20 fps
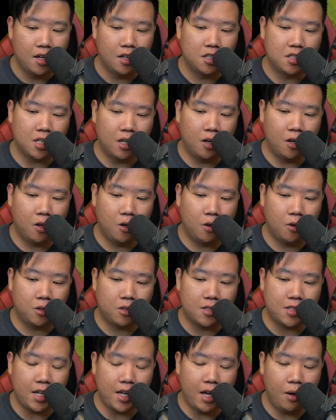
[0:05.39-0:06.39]
So
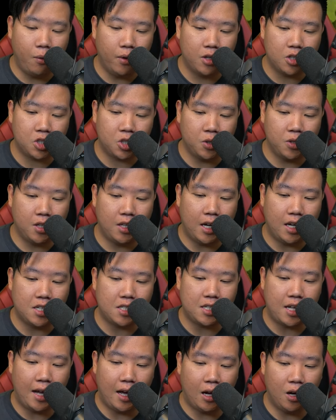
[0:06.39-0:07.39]
today I want to show you
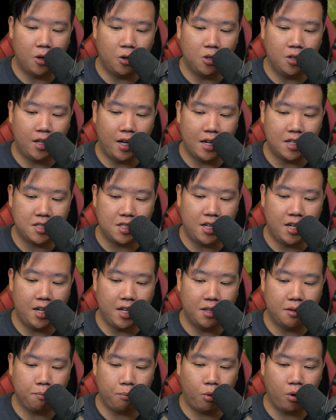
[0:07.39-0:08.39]
guys how you guys
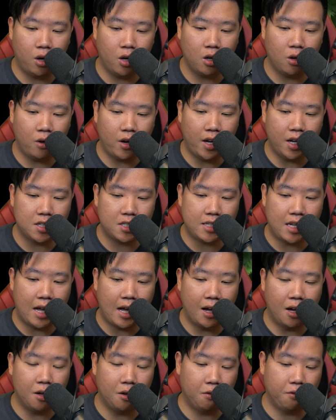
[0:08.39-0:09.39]
can progress
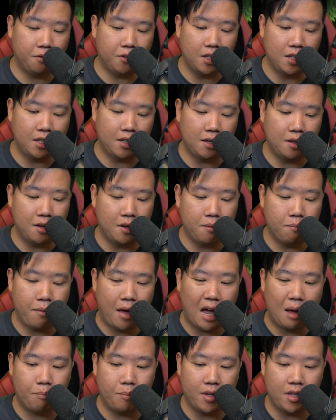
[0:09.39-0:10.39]
out of the
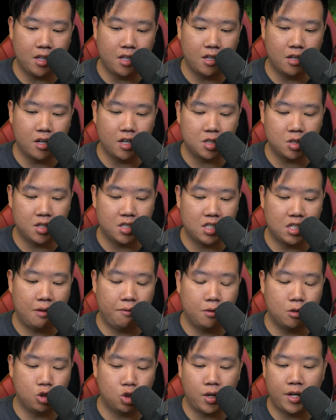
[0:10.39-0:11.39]
map in here. As you can see,
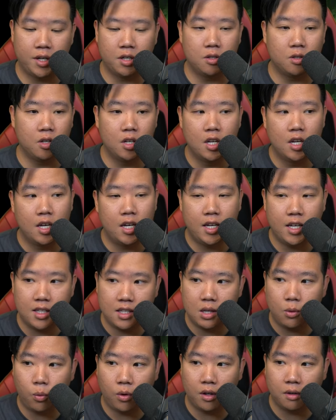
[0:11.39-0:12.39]
if you try to hit
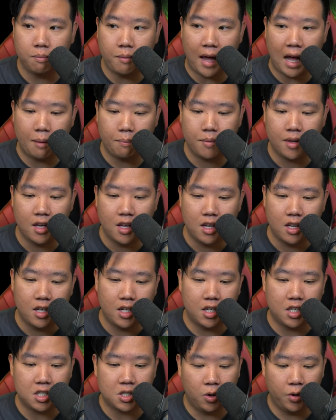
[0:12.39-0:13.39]
the world map,
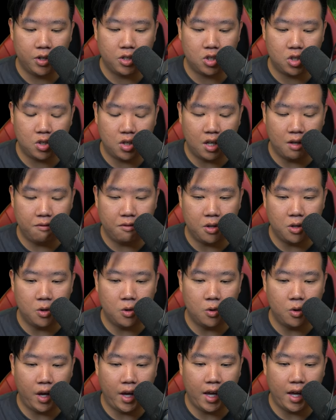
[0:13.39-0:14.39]
it is going to give
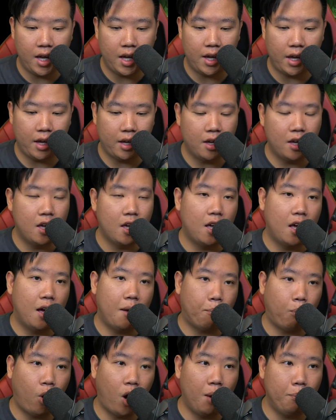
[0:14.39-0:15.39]
you a
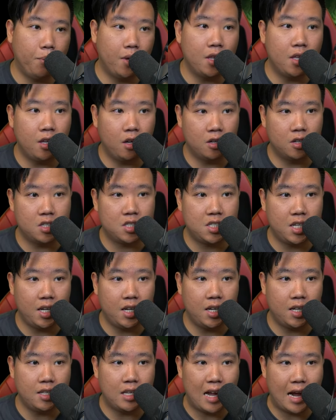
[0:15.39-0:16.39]
prompt in here
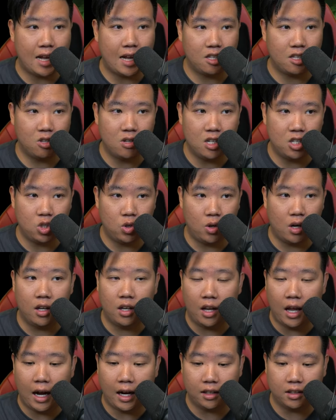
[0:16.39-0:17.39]
saying that you need to
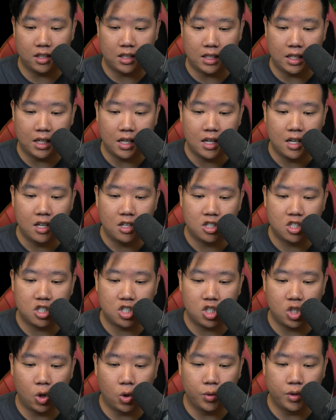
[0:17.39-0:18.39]
unlock the
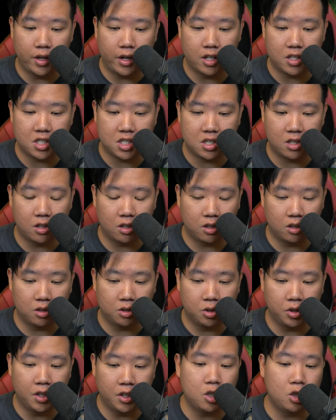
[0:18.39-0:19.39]
stone
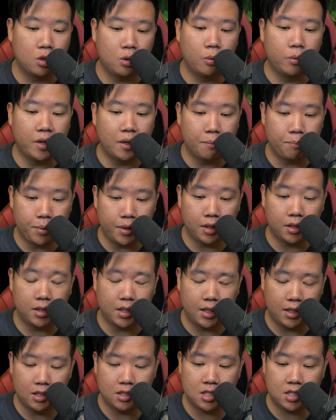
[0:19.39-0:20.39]
circle. You need to rebuild
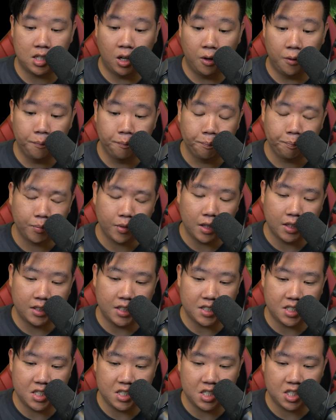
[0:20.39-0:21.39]
it. So
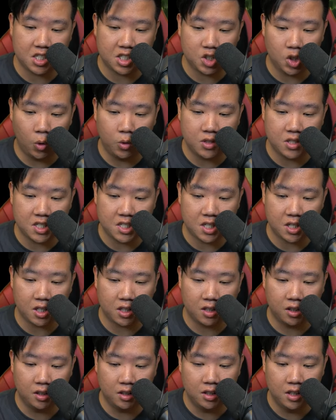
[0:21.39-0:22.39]
this is the stone
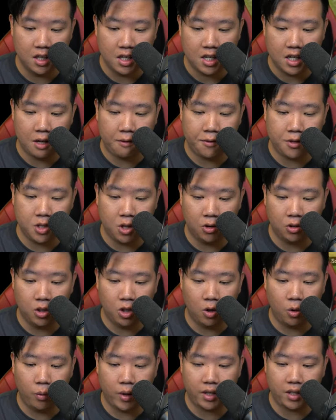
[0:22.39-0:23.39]
circle. If you don't
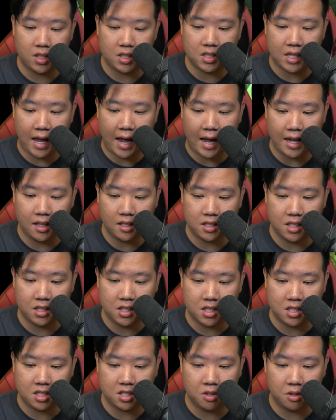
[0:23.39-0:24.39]
know where this
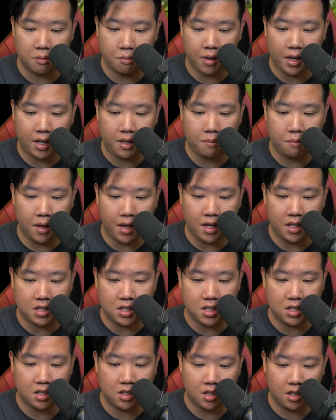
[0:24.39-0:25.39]
is your main base
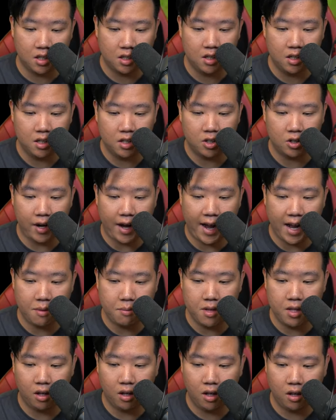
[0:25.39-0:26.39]
in here, your
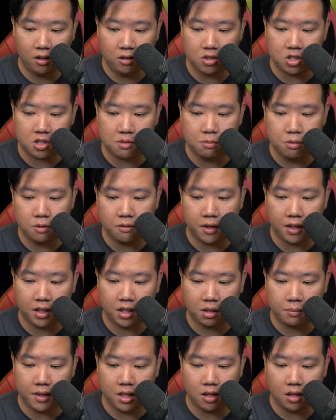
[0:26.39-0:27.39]
admin hall. Just move a
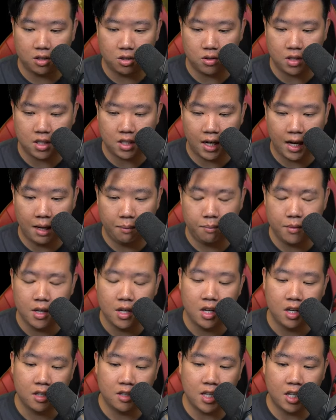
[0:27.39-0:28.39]
little bit onto the top,
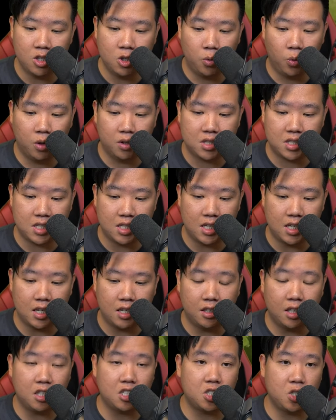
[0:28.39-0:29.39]
then you will see
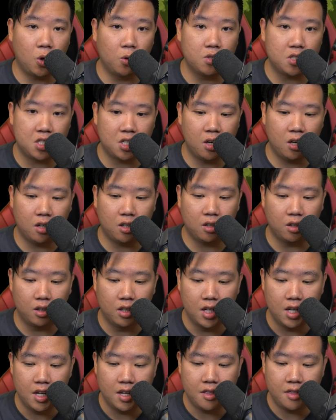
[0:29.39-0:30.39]
the stone
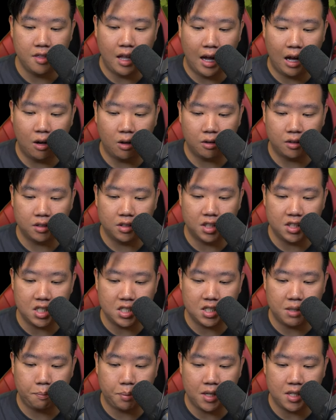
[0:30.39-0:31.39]
circle. Now, this
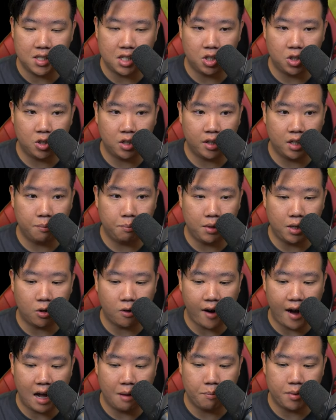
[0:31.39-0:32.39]
is the piece that you're going to be
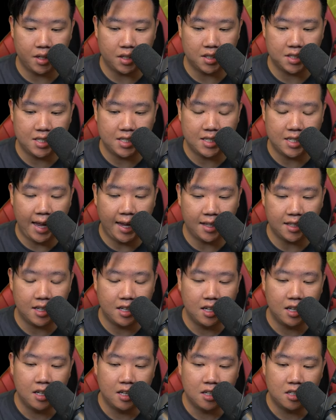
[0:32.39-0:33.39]
grabbing. See that?
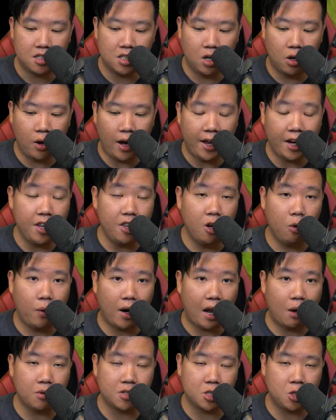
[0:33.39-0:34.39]
So I didn't know
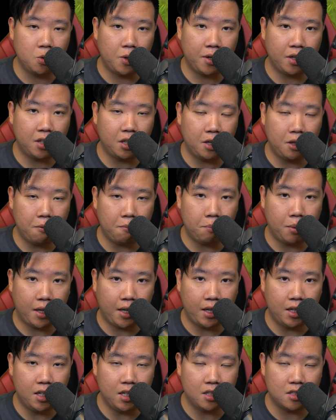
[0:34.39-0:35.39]
what I was doing in the
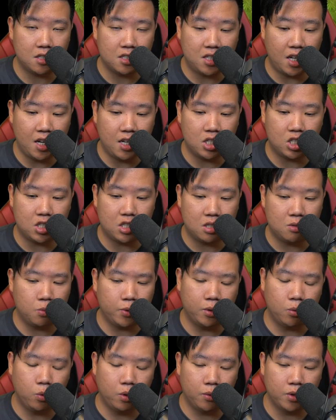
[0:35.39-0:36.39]
beginning stages
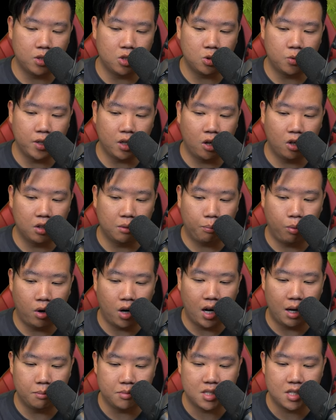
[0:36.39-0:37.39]
when we were doing all the
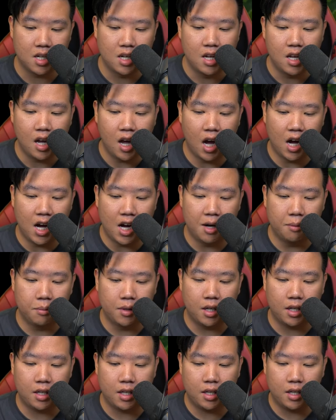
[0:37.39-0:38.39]
prompts.
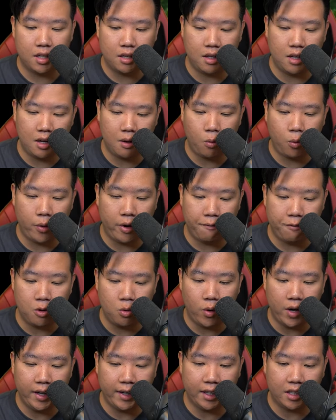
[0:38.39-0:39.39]
If you
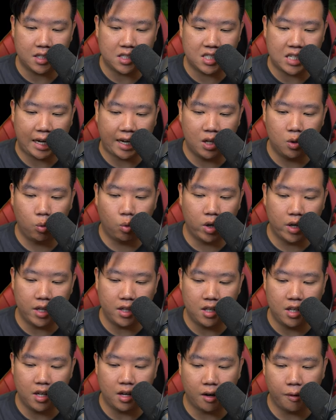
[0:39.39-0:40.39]
want to get the second one
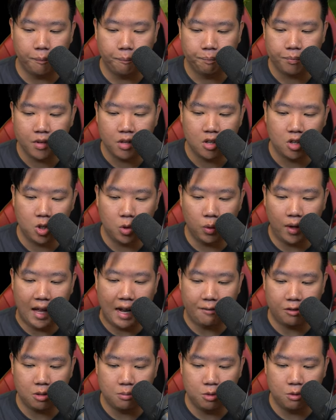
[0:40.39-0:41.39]
in here, you will
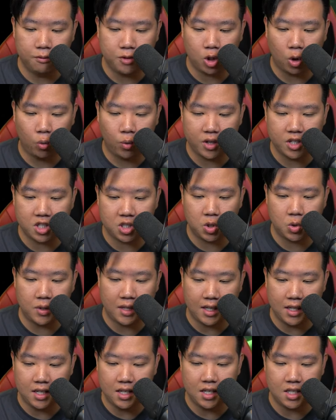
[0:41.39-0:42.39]
have to move towards to
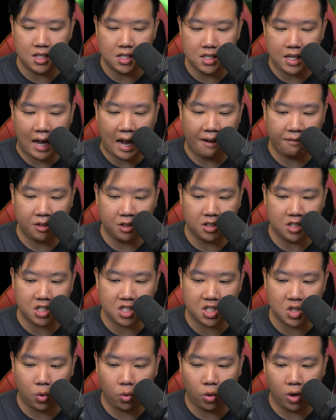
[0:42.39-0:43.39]
the east after the
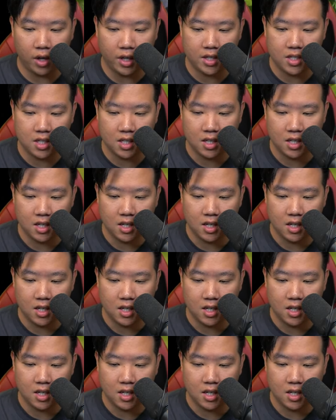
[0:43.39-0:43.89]
sword.